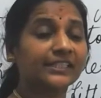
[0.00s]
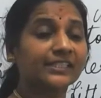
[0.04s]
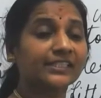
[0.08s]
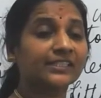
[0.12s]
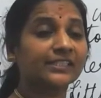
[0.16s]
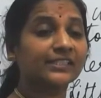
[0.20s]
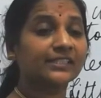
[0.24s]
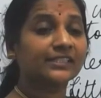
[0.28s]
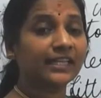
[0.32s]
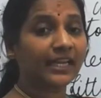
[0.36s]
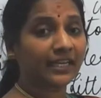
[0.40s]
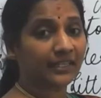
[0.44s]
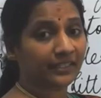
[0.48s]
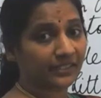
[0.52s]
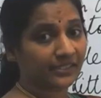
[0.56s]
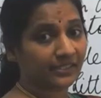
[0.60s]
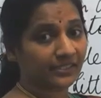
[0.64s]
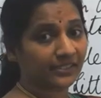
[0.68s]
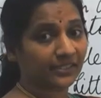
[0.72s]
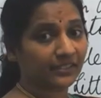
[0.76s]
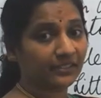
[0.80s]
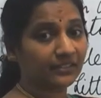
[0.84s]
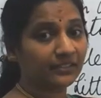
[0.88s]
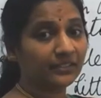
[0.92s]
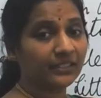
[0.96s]
Christian
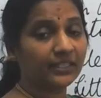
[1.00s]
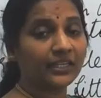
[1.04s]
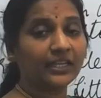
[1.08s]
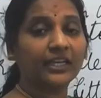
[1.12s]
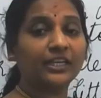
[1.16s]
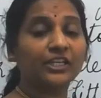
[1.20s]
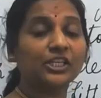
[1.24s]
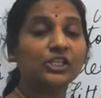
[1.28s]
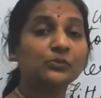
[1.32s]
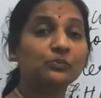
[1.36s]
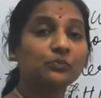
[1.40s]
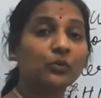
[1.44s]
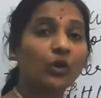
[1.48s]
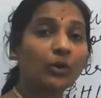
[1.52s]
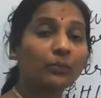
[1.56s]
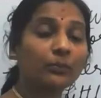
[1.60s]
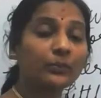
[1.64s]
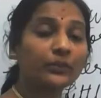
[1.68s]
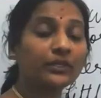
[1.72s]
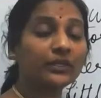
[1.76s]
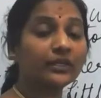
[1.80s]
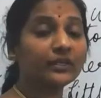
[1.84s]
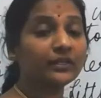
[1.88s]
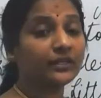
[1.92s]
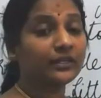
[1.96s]
Andersen is
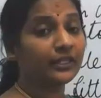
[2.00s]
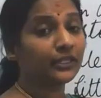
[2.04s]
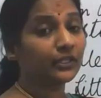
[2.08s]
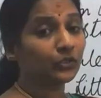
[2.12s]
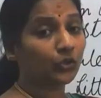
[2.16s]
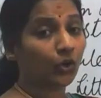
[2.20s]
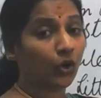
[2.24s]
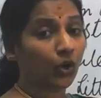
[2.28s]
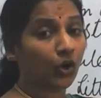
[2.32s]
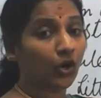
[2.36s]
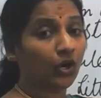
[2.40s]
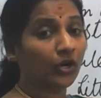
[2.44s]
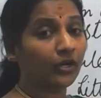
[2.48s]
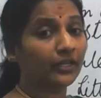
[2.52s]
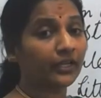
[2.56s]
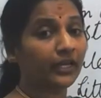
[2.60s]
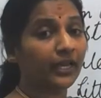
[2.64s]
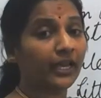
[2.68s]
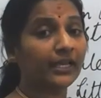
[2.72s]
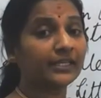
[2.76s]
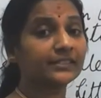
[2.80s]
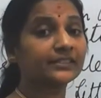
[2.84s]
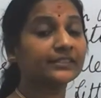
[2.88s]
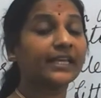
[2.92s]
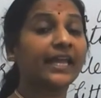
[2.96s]
popularly called
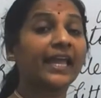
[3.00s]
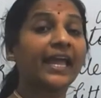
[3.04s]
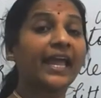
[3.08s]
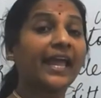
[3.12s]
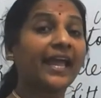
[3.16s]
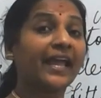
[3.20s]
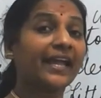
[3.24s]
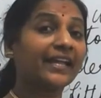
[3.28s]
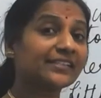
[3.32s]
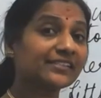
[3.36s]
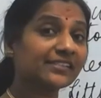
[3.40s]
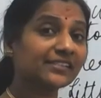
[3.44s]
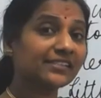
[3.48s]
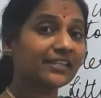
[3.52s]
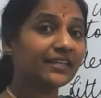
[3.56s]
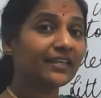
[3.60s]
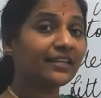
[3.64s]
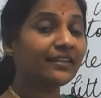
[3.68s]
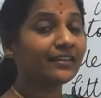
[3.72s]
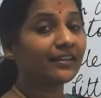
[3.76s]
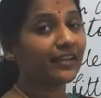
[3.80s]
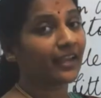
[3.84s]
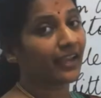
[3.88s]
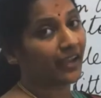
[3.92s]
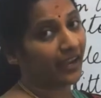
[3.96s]
as
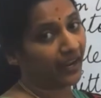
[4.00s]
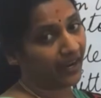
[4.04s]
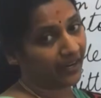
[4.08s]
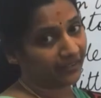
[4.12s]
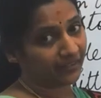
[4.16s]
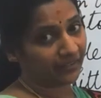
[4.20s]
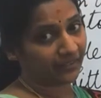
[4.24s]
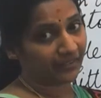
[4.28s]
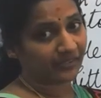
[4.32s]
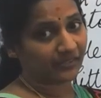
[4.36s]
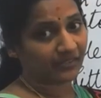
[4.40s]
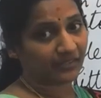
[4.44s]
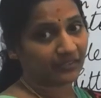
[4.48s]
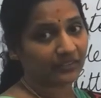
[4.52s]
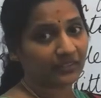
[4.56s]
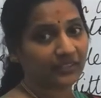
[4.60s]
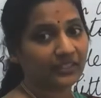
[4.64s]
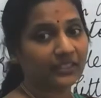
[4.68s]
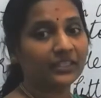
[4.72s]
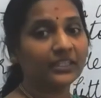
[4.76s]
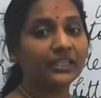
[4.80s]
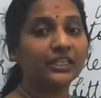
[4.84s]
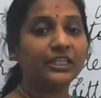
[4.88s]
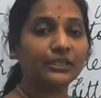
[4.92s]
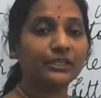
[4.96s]
H.C. Andersen.
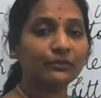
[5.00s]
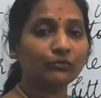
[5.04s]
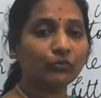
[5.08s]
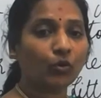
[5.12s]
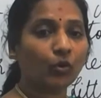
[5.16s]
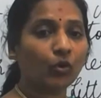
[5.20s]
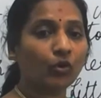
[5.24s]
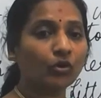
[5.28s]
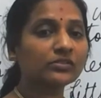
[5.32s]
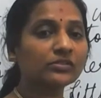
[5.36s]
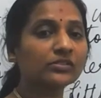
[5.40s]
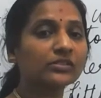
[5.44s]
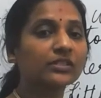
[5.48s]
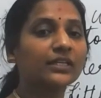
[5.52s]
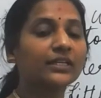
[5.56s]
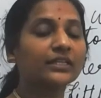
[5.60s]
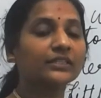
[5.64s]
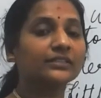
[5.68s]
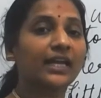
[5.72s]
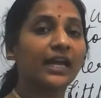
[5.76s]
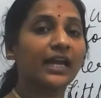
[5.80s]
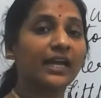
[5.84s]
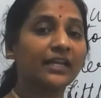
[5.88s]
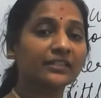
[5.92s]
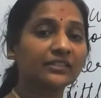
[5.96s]
He was a
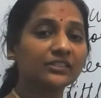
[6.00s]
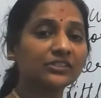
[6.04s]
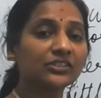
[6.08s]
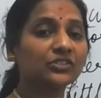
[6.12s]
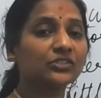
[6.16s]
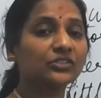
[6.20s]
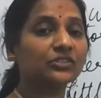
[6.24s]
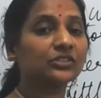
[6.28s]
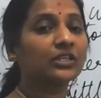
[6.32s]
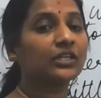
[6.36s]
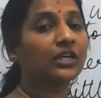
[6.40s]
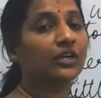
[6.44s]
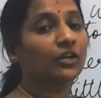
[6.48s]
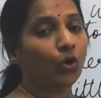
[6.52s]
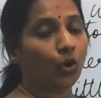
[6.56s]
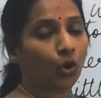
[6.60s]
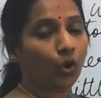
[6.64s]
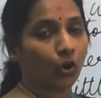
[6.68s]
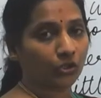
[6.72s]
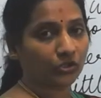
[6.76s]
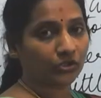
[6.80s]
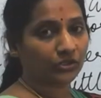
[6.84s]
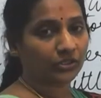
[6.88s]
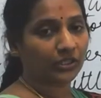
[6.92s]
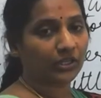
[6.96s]
Danish
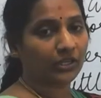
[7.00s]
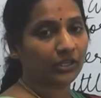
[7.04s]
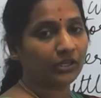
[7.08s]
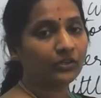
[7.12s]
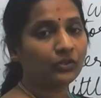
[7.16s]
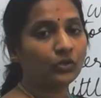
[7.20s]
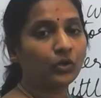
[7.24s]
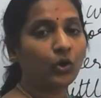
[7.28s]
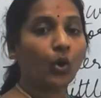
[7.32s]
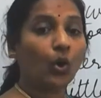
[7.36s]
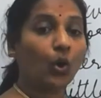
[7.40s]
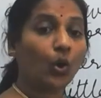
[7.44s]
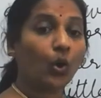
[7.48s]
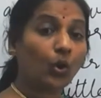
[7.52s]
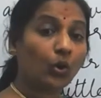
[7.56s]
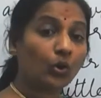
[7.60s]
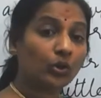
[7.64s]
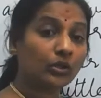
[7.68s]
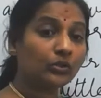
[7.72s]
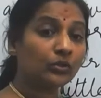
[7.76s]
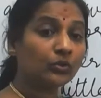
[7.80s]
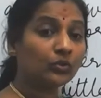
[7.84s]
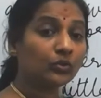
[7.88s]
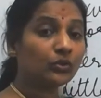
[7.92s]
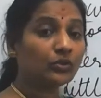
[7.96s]
author,
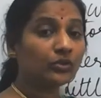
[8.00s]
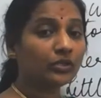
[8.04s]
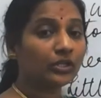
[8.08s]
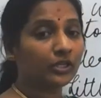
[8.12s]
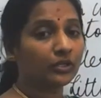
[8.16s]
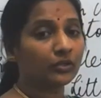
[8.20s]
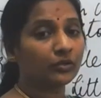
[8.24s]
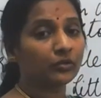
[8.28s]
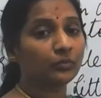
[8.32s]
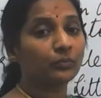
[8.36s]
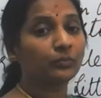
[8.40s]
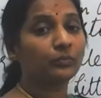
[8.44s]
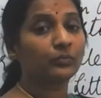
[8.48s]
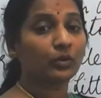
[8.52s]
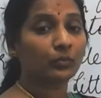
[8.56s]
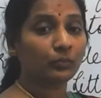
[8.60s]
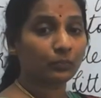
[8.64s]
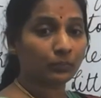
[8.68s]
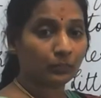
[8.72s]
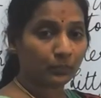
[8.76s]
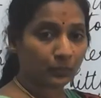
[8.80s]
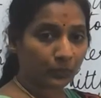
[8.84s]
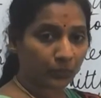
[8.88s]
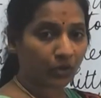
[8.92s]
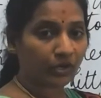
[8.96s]
although a
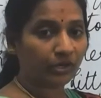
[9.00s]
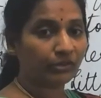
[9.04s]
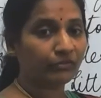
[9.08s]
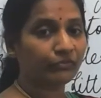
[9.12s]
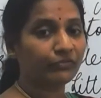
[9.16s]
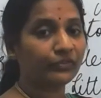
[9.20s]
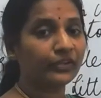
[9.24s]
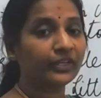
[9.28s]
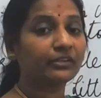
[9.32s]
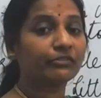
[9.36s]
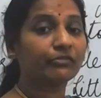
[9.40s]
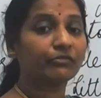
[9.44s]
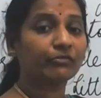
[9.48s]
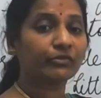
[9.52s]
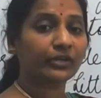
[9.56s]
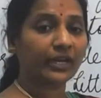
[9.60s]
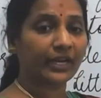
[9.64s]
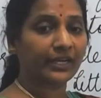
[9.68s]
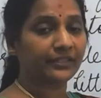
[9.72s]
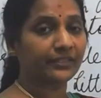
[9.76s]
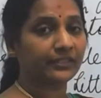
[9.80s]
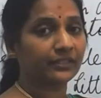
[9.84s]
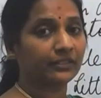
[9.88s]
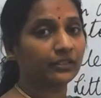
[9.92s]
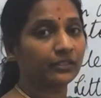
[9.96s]
prolific
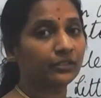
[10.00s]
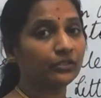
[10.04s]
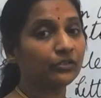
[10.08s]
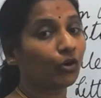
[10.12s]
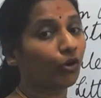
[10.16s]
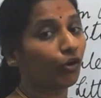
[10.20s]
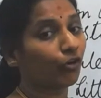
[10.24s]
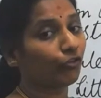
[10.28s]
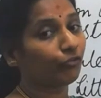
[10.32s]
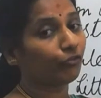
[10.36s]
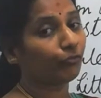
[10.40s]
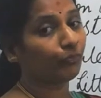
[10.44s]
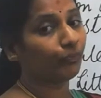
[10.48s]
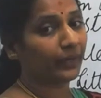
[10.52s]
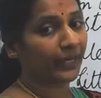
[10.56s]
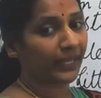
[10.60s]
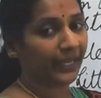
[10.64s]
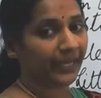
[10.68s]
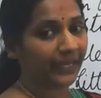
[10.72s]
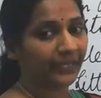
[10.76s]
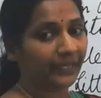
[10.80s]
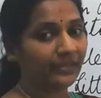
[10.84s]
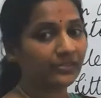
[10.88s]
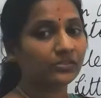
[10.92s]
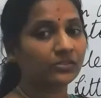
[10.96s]
writer of
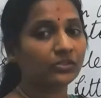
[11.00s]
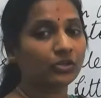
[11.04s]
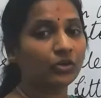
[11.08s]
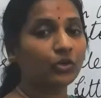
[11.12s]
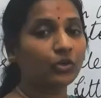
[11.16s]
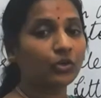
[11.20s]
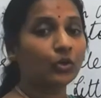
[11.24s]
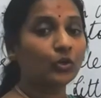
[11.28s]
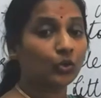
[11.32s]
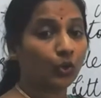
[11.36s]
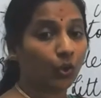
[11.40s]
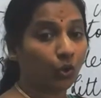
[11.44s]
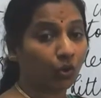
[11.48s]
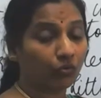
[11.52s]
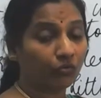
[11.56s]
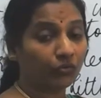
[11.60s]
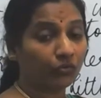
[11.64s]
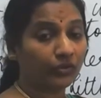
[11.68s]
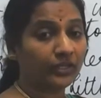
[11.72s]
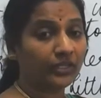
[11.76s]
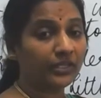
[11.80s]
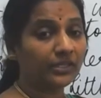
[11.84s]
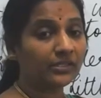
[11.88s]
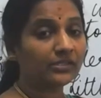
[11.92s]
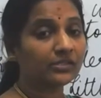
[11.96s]
plays,
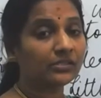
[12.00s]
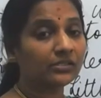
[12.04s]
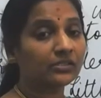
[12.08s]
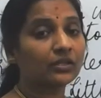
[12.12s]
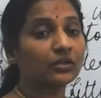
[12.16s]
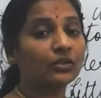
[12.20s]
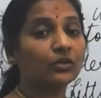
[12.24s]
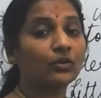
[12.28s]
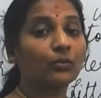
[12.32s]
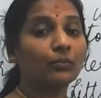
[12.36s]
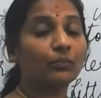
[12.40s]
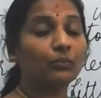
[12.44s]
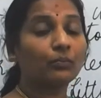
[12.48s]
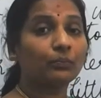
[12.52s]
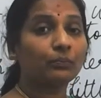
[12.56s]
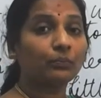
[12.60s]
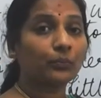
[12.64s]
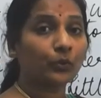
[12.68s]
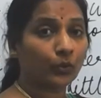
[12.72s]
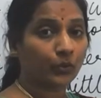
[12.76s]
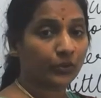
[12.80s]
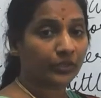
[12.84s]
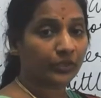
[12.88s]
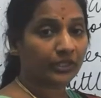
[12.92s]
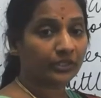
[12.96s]
novels,
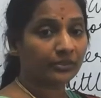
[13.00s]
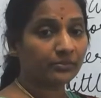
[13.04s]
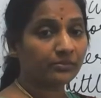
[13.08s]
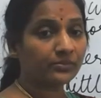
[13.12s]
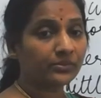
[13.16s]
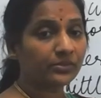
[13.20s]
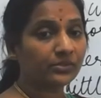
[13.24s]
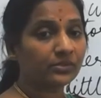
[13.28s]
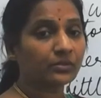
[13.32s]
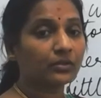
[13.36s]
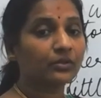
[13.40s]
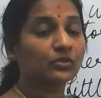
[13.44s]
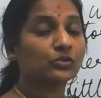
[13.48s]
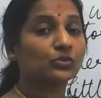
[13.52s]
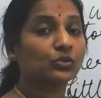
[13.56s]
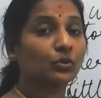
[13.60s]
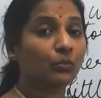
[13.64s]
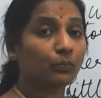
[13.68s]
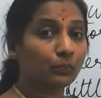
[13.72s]
poems,